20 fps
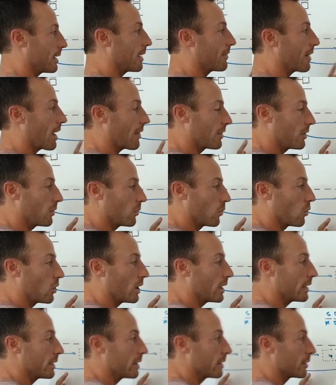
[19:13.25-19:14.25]
of having
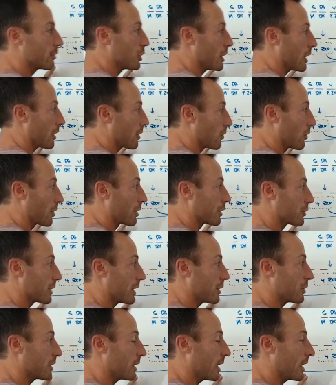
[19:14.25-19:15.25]
one shared
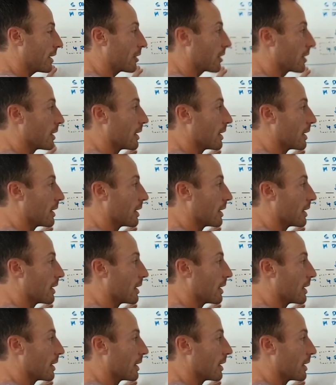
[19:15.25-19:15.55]
orchestration layer